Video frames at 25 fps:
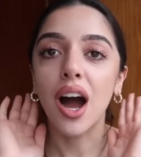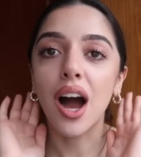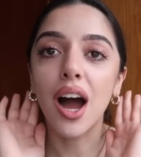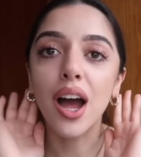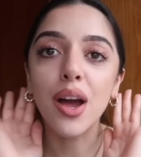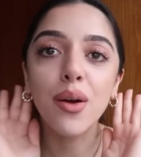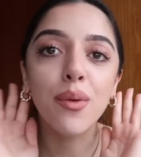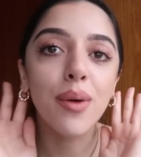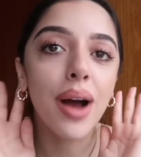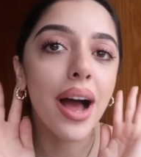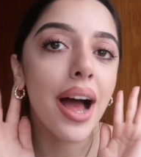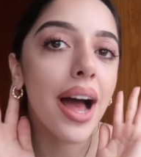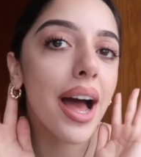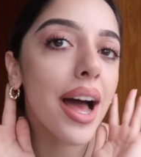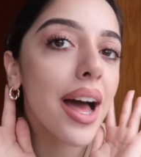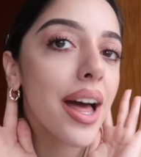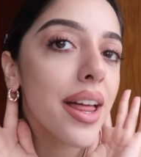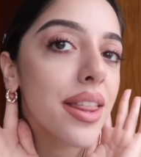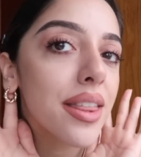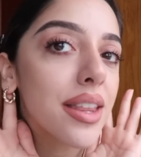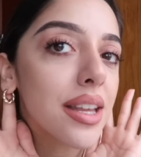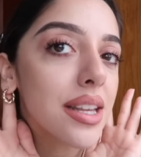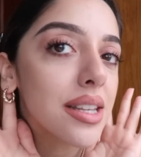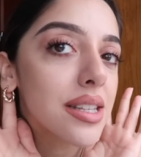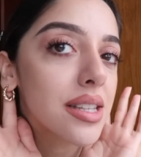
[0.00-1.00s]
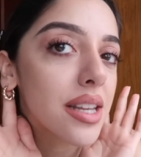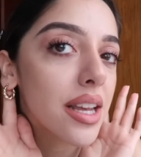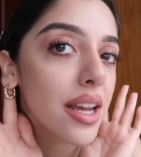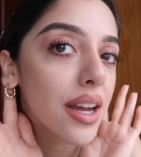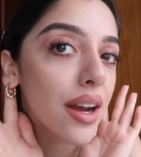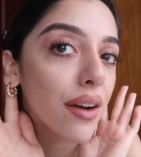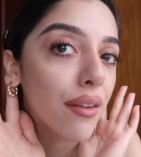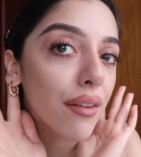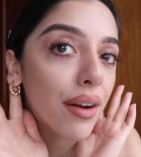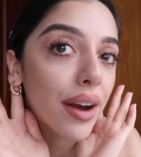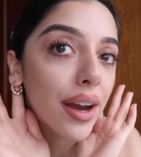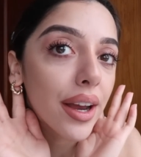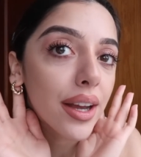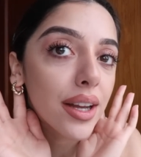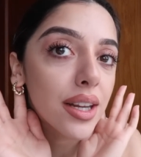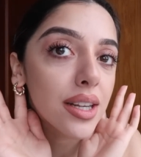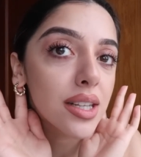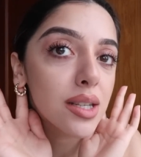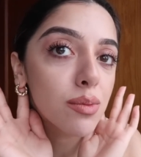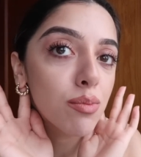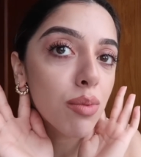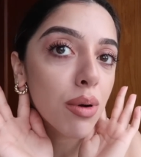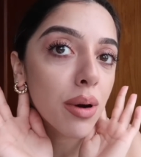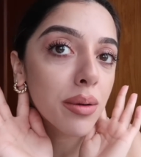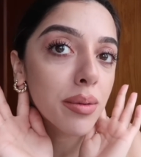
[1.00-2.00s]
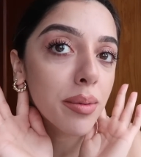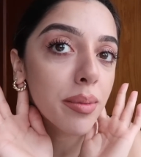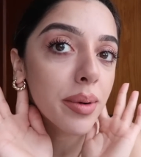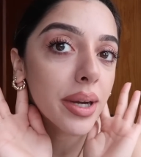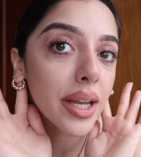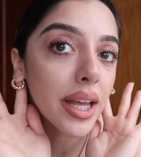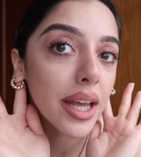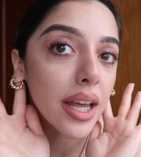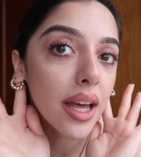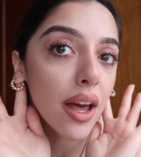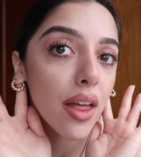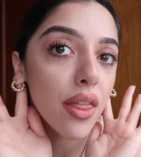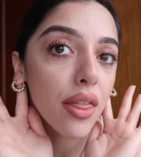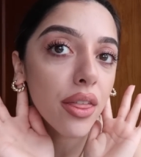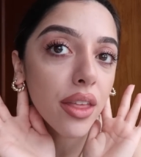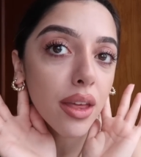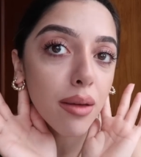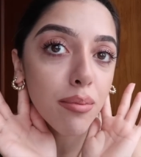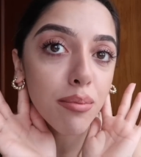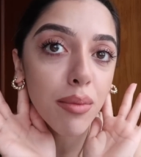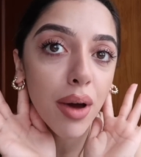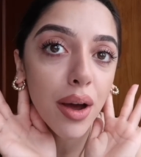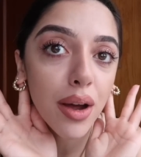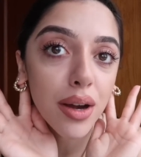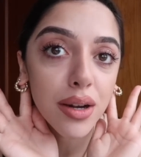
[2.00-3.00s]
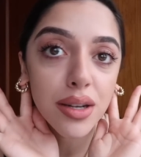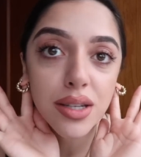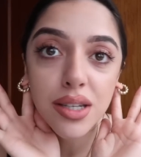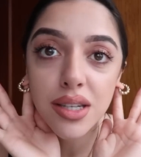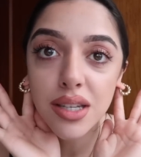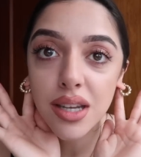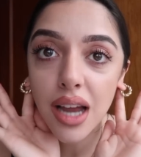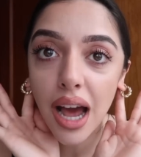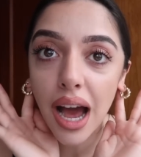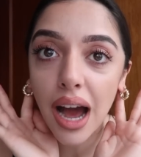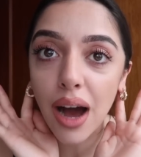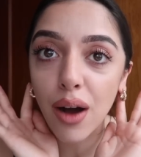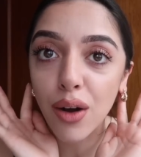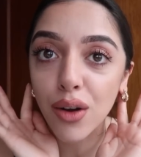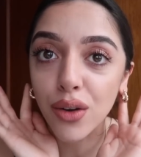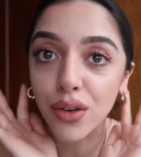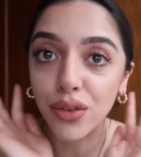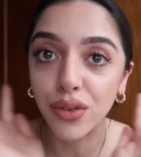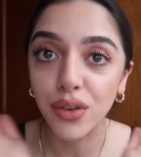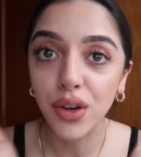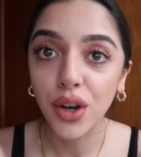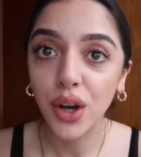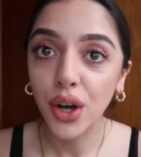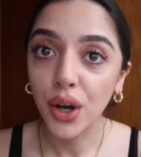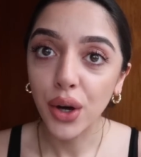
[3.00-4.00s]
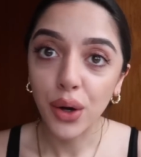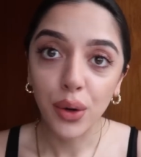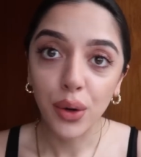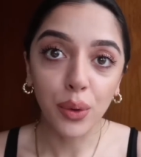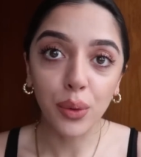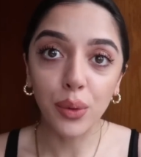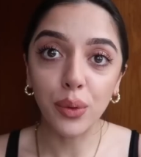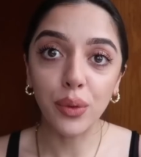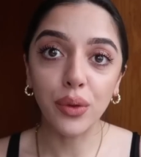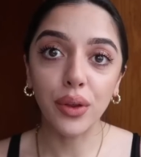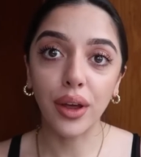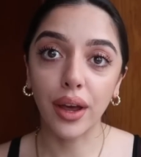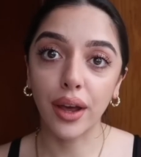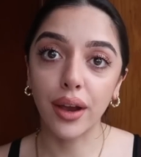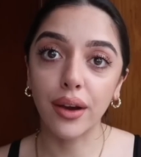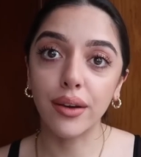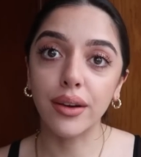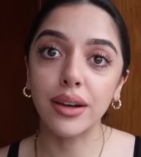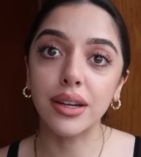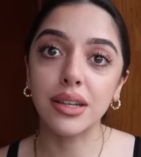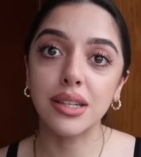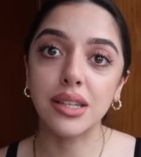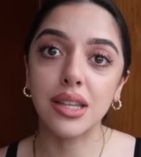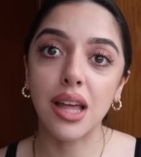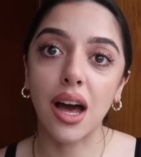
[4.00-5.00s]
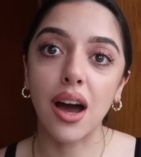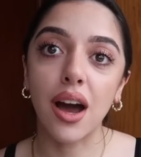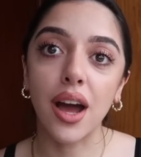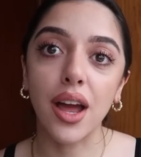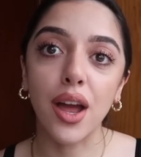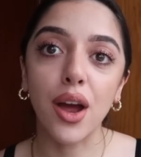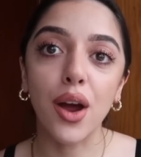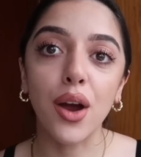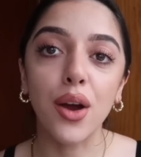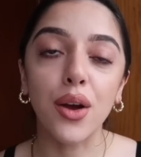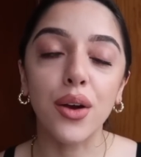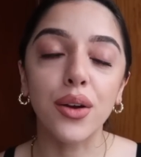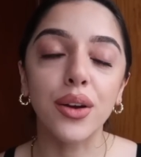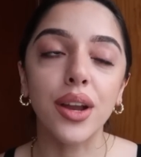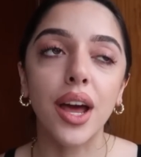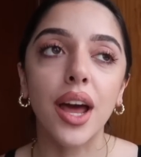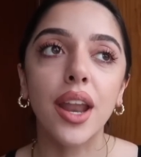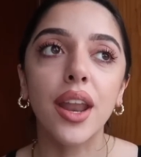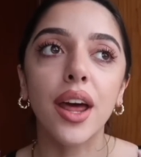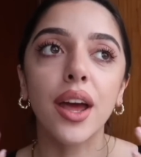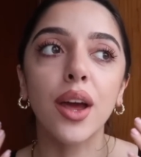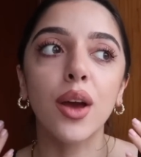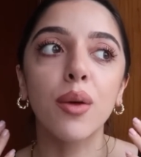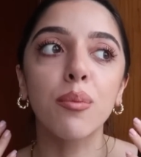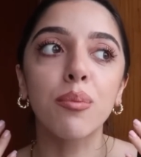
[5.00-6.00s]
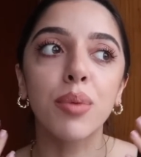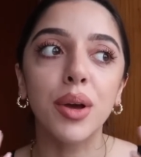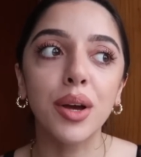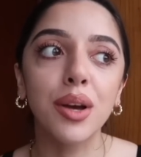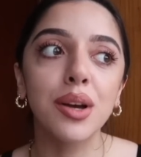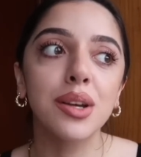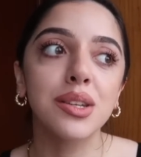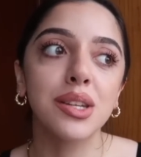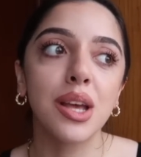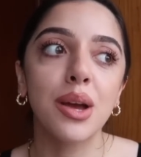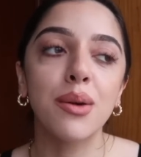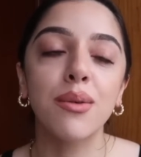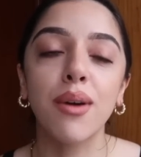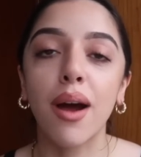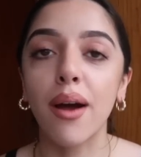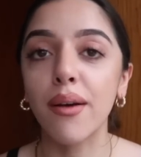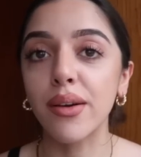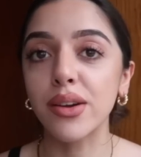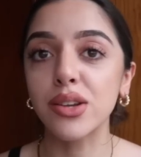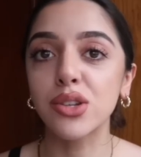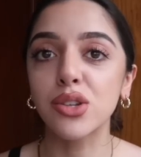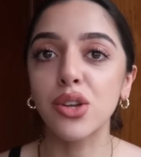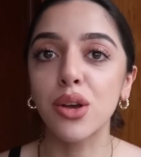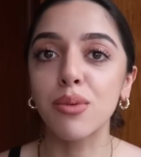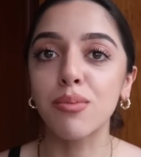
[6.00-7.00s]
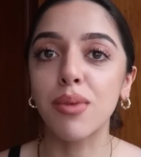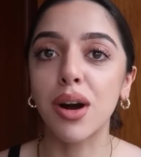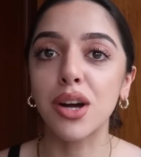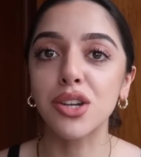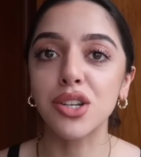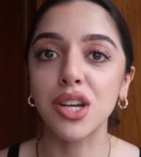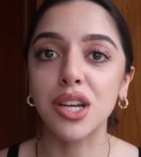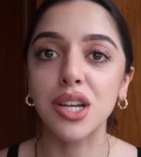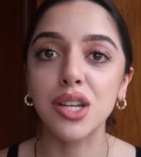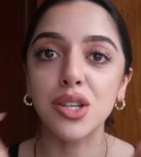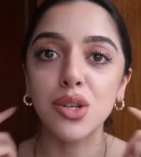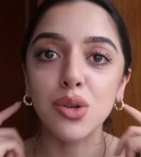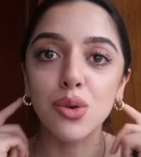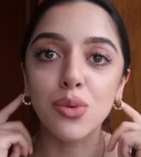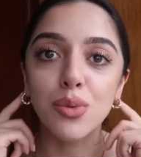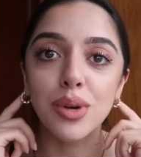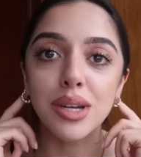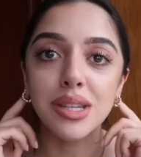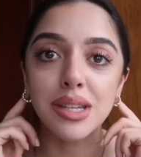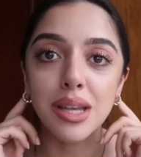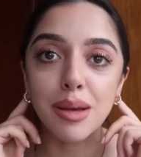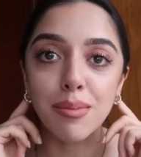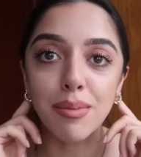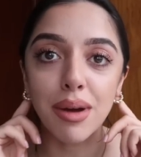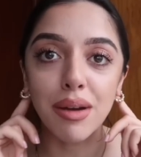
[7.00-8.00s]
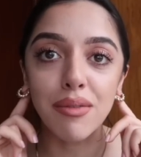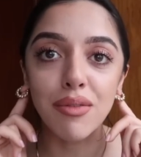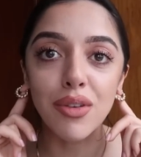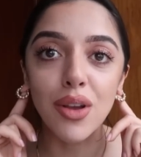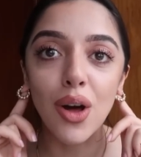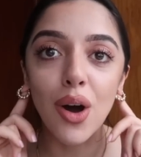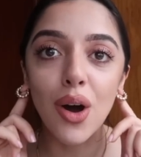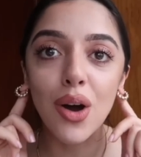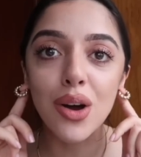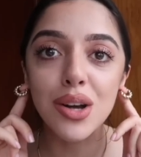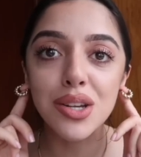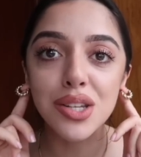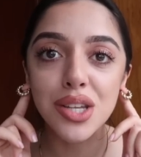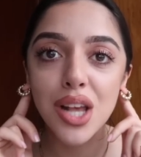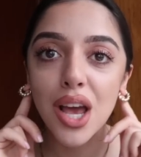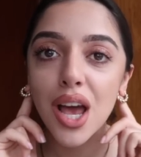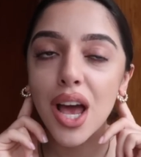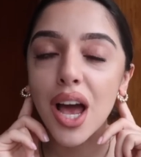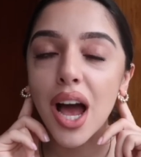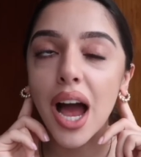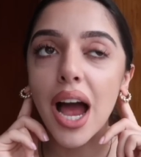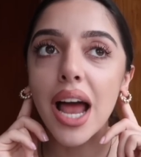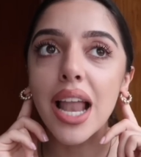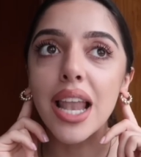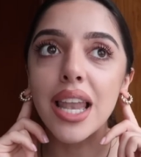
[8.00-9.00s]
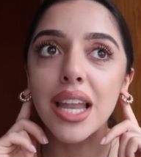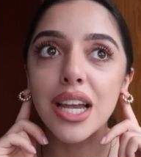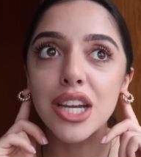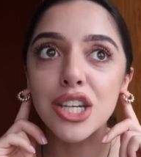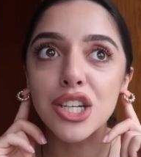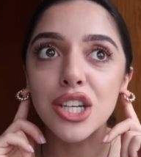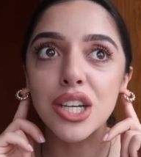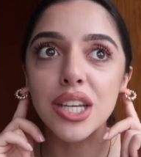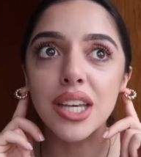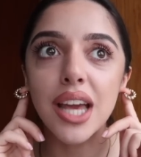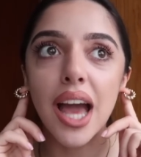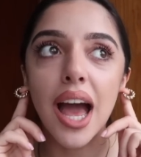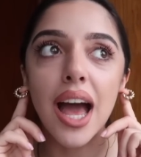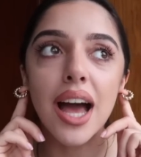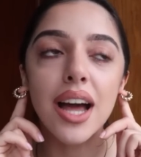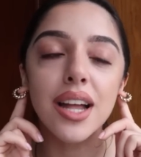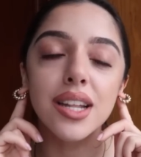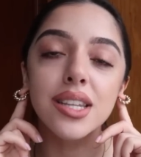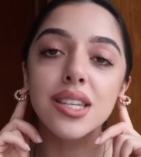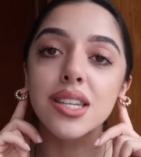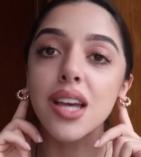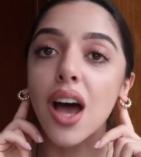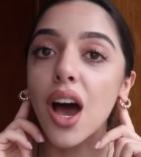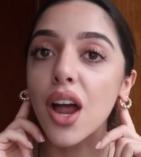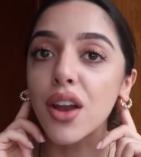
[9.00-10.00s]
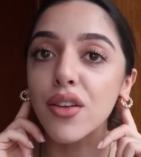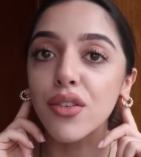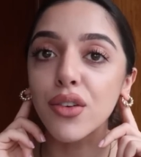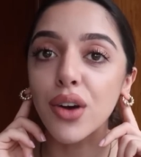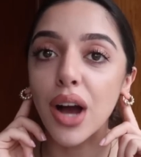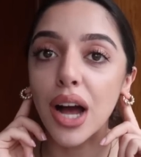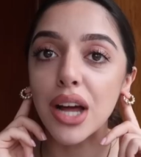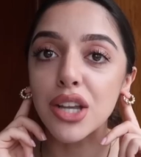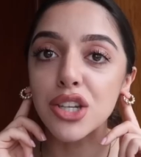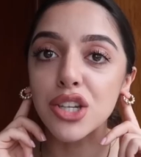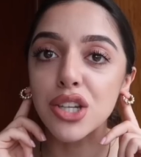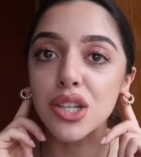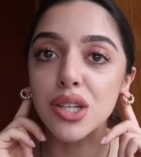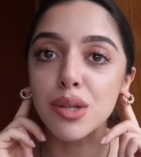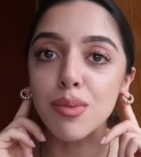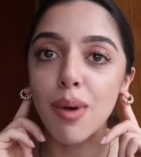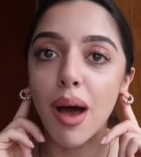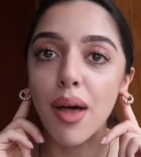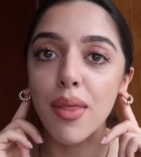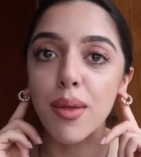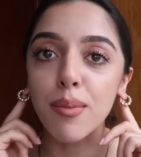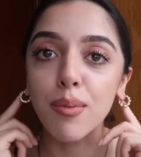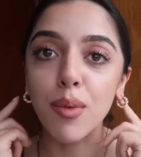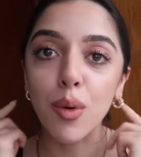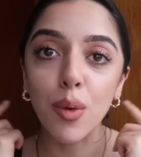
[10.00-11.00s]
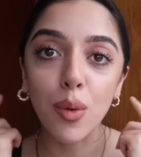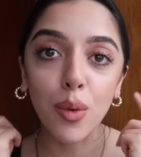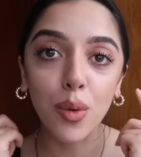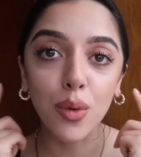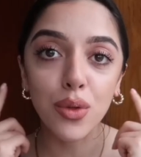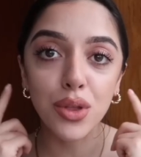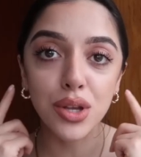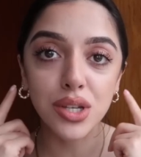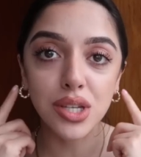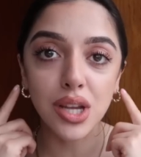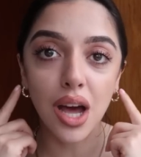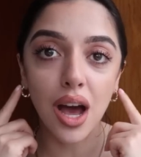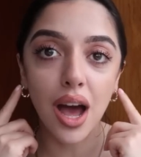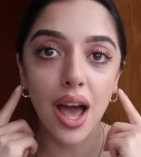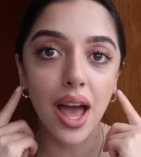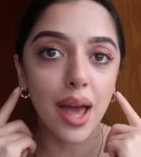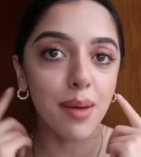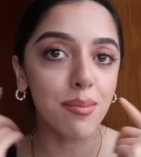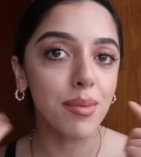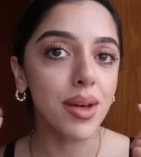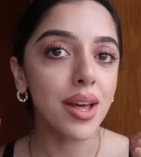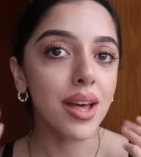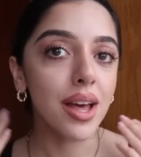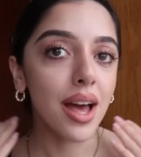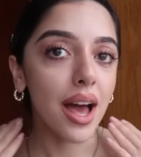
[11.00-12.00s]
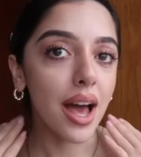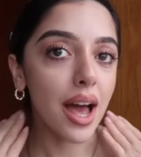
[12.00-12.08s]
I wear these earrings probably the most out of all the earrings that I own, and because I wear it so much and it's always in my vlogs, I literally get a ton of questions about them all the time.